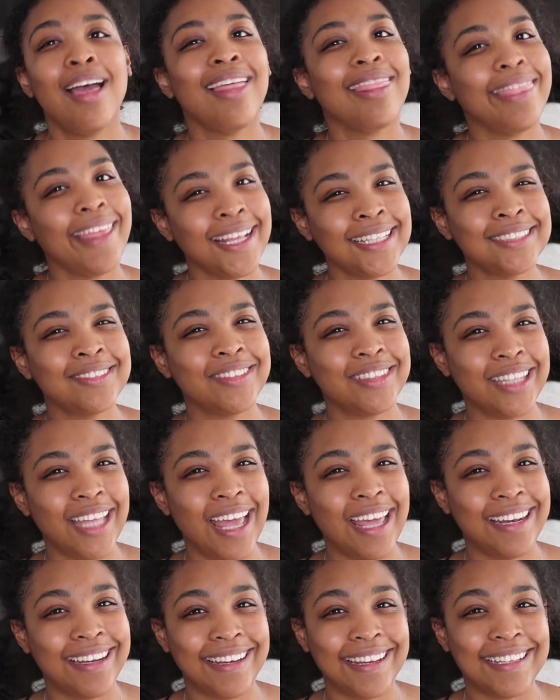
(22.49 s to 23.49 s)
that's what
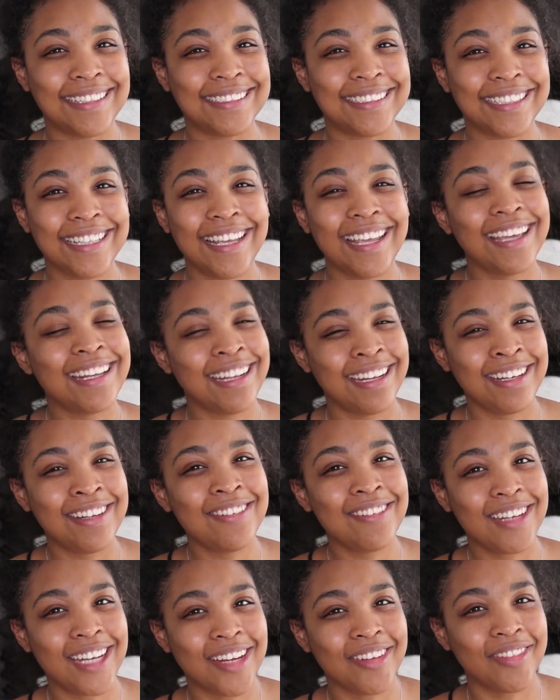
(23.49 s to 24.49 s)
that is, and they do
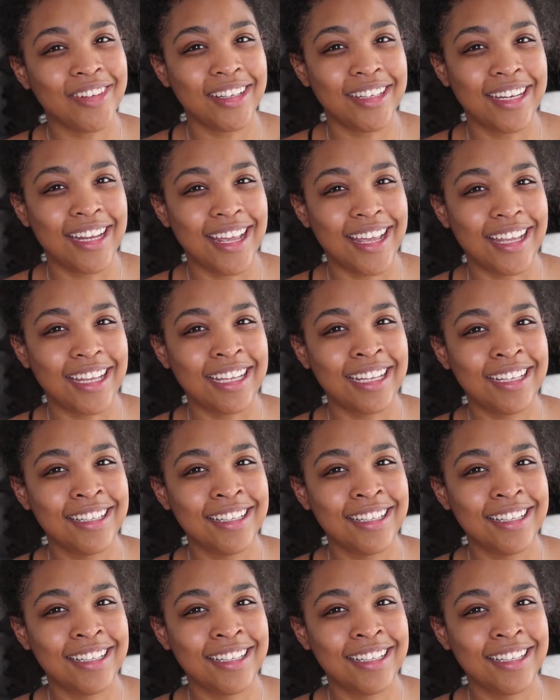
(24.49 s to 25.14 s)
it every day,